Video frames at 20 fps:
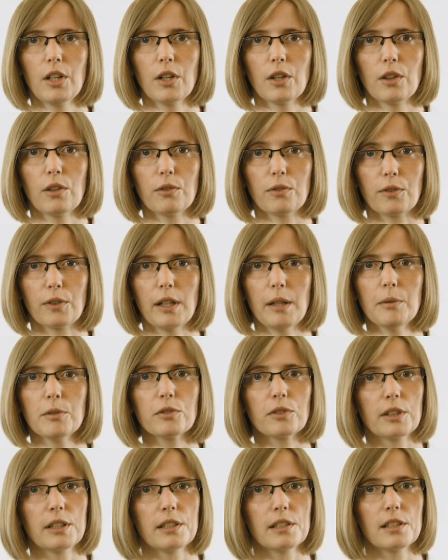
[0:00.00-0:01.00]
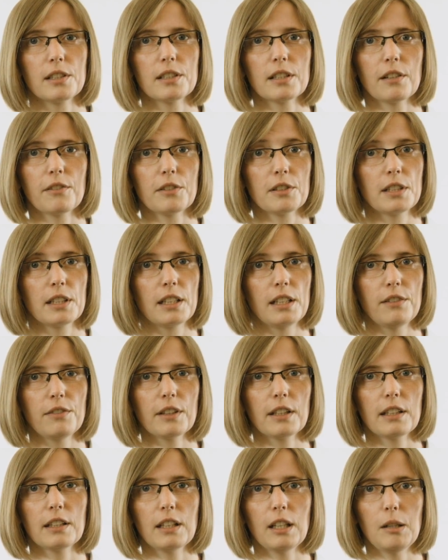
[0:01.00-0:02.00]
The frames, for instance, have a
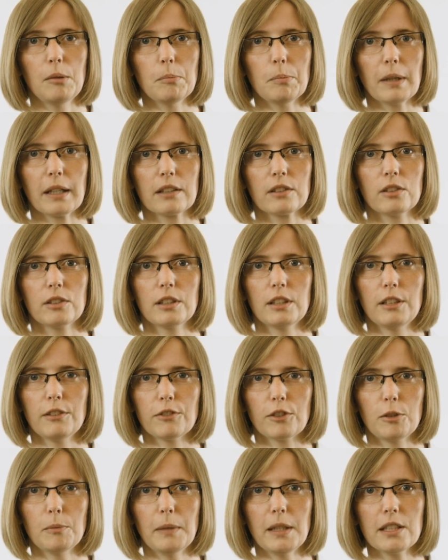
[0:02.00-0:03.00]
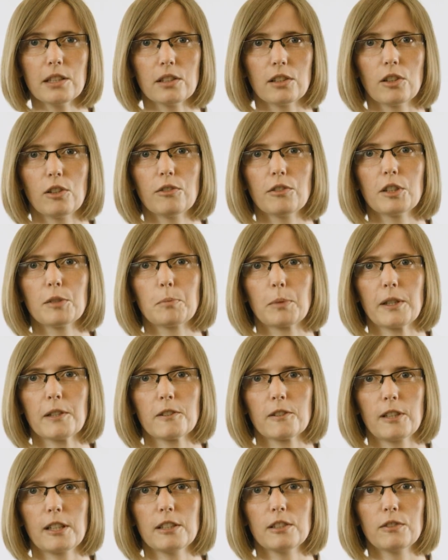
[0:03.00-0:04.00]
significant impact on the deformation of the
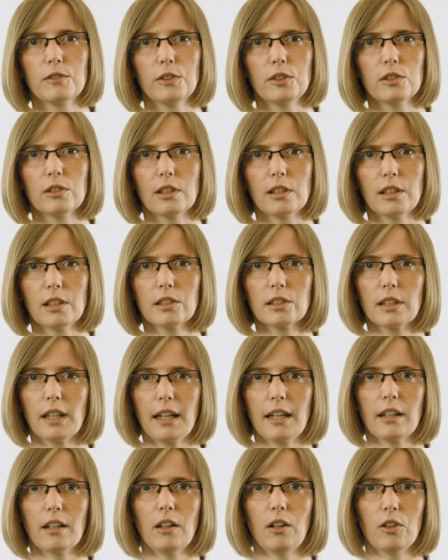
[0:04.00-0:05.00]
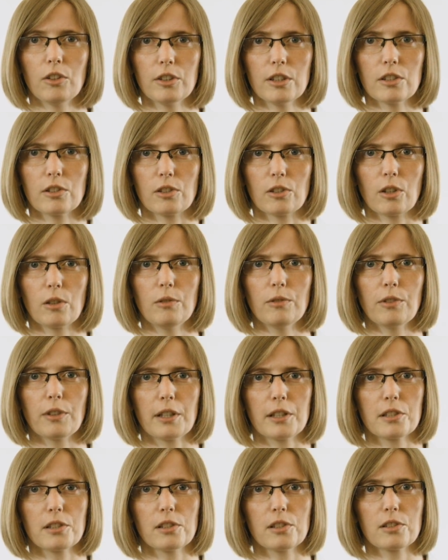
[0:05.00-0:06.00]
pressurized fuselage and on the
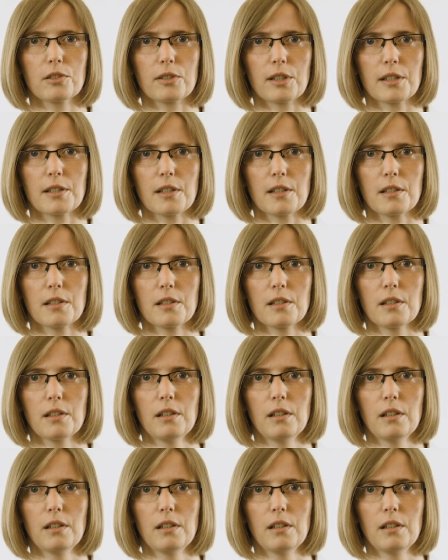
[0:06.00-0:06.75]
circumferential stresses.